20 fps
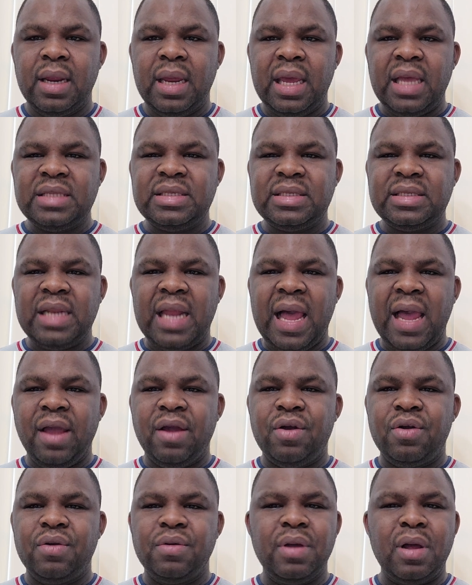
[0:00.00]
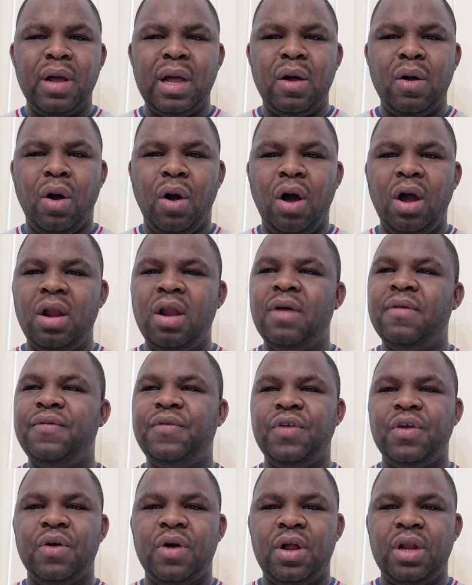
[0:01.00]
It's like all
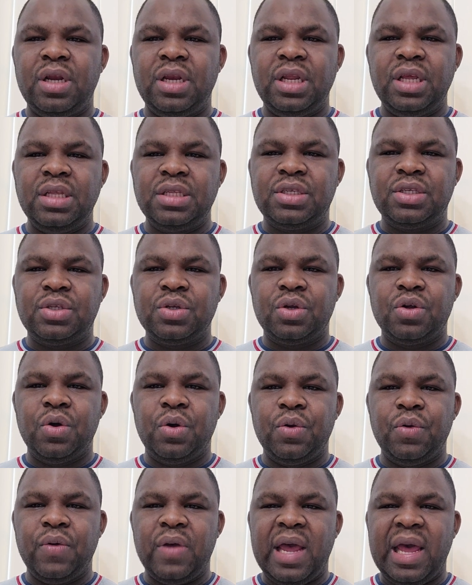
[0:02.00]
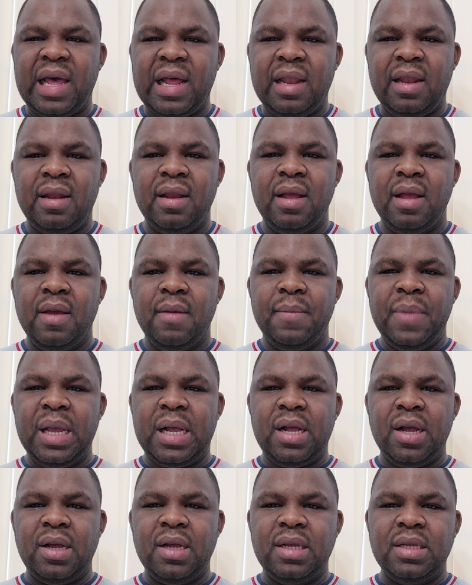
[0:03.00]
of you all needs to go to hell
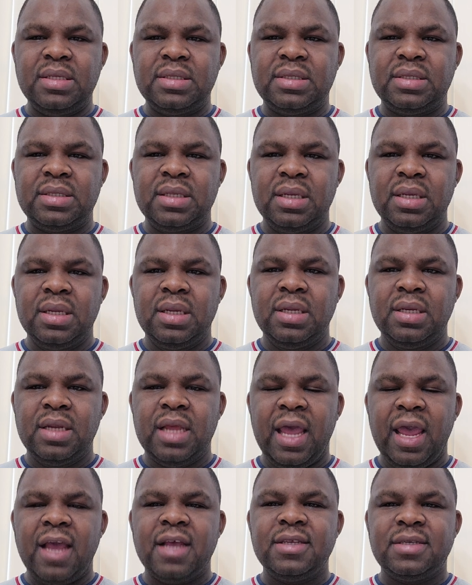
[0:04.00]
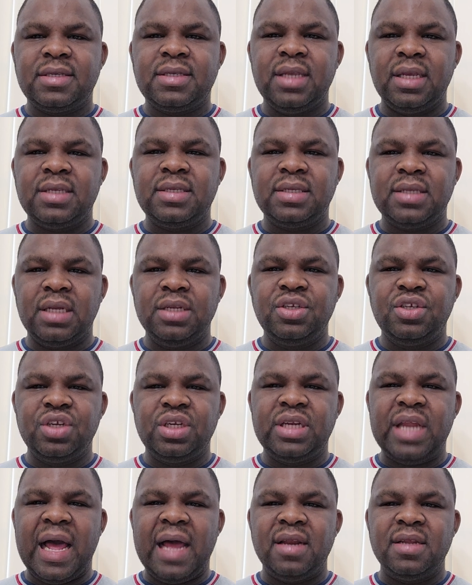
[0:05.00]
because here's
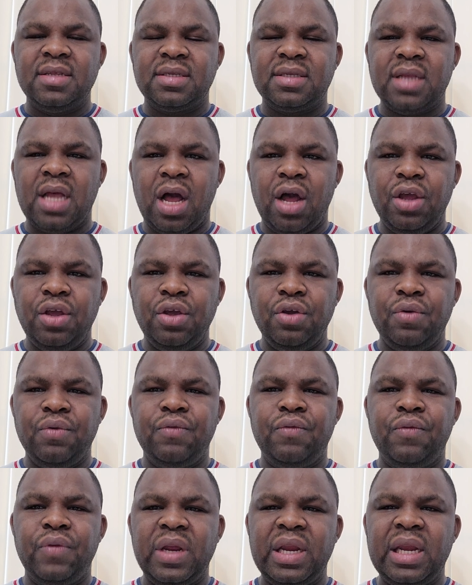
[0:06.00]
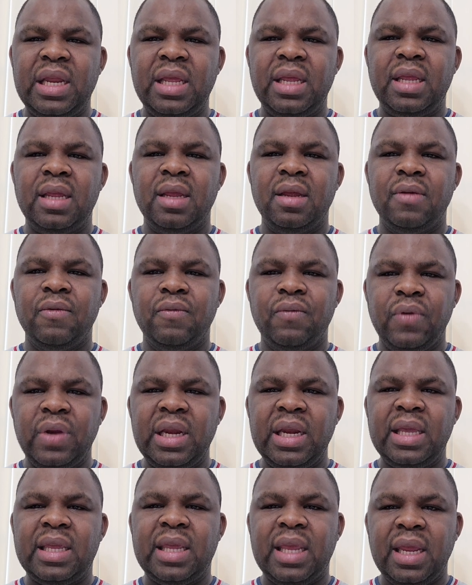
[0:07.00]
$600. Are you
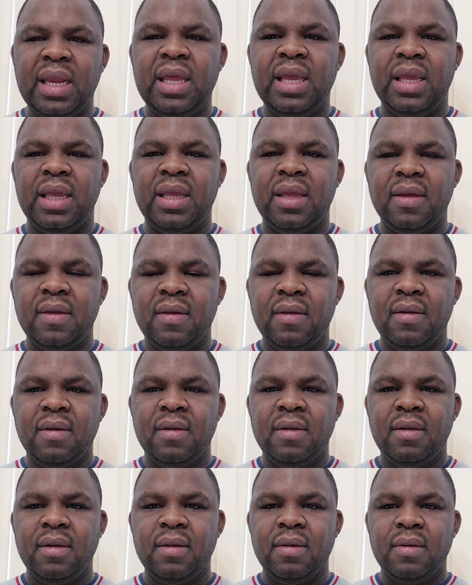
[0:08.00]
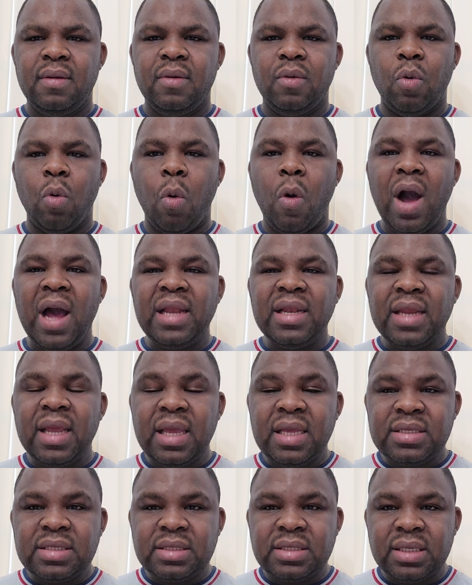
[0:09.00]
really kidding? What
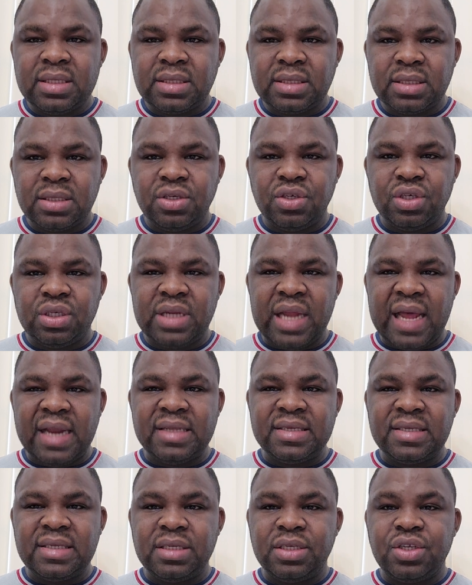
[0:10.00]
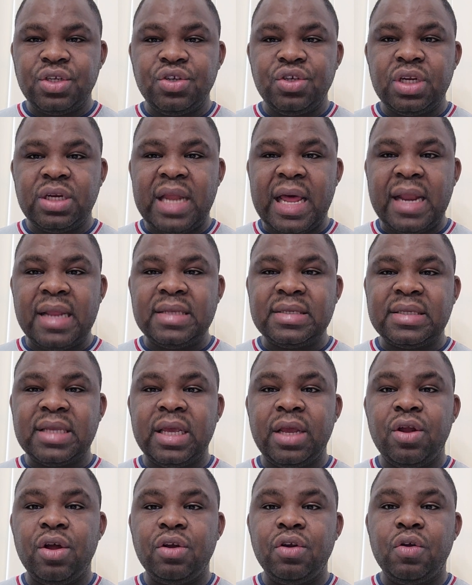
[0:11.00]
is $600? $600
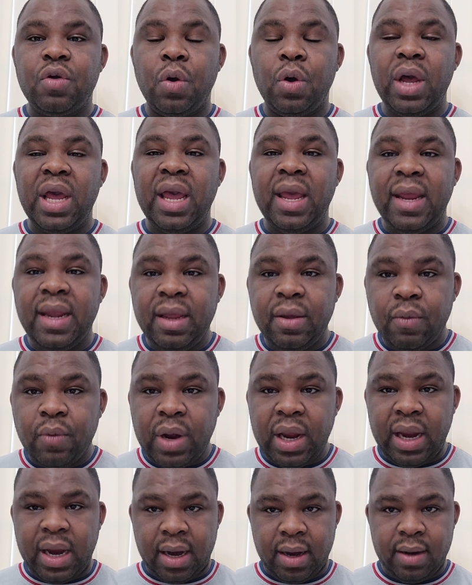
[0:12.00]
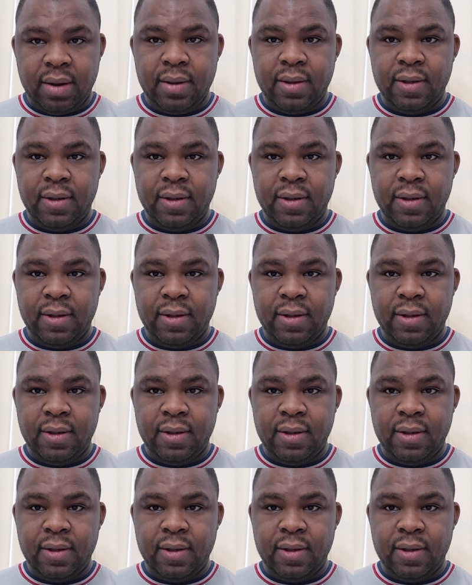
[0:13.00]
cannot go anywhere.